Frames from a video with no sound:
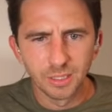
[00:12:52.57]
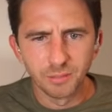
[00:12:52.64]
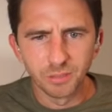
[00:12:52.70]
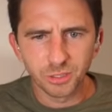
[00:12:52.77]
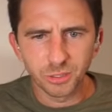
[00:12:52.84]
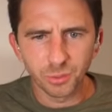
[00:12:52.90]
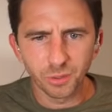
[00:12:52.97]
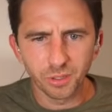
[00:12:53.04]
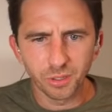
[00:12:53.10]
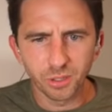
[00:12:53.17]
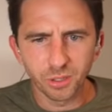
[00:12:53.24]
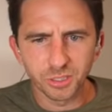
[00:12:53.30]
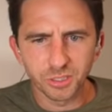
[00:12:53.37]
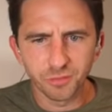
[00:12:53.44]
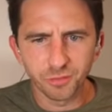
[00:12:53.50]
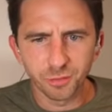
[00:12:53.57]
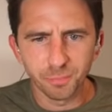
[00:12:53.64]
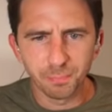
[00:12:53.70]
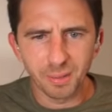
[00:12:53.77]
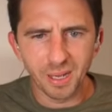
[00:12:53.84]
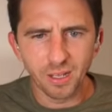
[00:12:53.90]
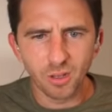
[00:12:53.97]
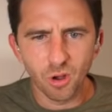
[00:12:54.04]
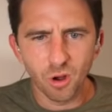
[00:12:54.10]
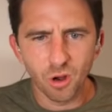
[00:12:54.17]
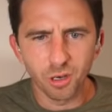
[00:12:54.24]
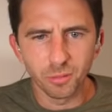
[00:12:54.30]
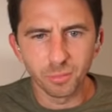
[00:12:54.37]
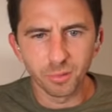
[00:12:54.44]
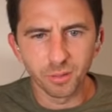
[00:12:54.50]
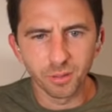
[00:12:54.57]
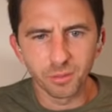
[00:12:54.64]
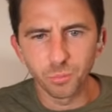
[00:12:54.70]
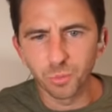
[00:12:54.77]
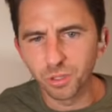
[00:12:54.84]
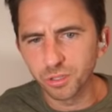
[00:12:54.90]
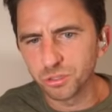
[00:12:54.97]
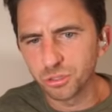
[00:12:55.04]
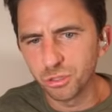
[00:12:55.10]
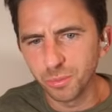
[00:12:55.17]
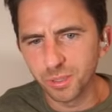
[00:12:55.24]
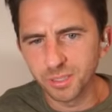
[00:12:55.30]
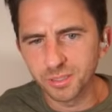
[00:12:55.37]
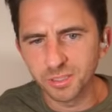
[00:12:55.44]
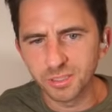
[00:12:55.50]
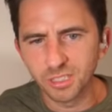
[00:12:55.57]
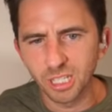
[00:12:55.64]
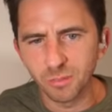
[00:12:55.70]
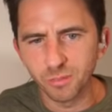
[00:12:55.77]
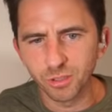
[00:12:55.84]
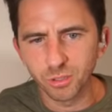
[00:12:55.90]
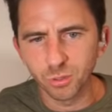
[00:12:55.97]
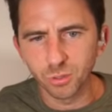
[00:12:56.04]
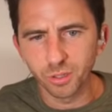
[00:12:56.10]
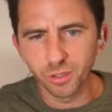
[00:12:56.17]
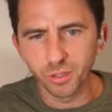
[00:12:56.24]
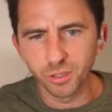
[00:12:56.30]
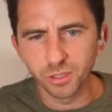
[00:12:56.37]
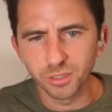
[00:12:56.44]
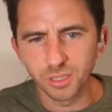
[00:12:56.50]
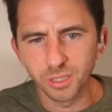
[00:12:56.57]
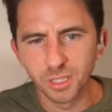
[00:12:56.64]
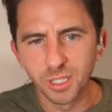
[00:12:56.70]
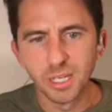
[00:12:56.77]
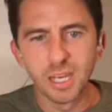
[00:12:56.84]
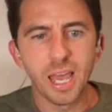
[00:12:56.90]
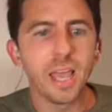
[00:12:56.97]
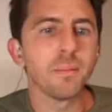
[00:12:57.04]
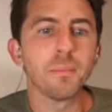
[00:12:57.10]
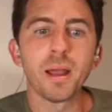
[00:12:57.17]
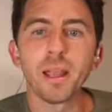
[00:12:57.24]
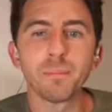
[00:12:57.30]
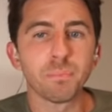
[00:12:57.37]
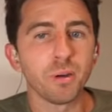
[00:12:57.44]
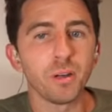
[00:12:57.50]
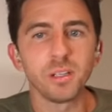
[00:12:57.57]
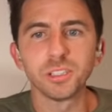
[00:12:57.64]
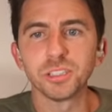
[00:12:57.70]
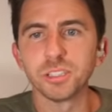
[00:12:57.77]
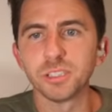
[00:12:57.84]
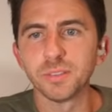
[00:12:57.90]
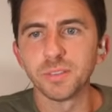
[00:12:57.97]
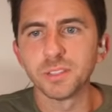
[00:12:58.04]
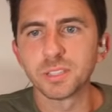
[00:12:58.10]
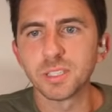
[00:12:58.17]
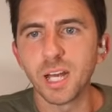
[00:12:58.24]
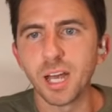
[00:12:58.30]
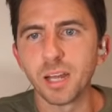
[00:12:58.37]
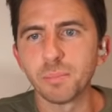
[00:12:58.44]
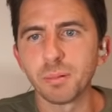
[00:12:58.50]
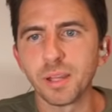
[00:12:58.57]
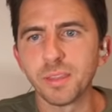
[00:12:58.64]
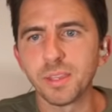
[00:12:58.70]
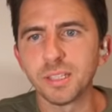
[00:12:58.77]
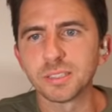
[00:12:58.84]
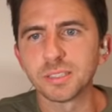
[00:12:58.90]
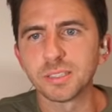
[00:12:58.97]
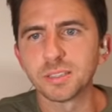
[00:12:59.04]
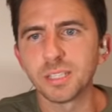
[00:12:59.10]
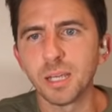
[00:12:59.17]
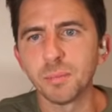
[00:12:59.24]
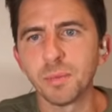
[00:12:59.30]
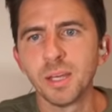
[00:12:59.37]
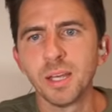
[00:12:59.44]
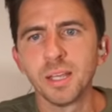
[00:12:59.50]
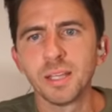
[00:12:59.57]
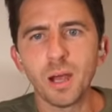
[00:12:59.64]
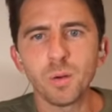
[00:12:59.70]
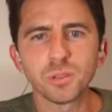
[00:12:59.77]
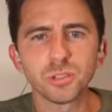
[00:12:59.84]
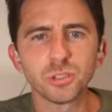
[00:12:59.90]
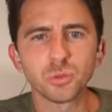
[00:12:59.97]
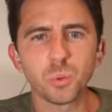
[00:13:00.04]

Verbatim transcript: Victoria Larson for Bal Harbor. We're assuming it's the same Victoria Larson. Hey, my apologies if it's not, but I think it's the same. That was in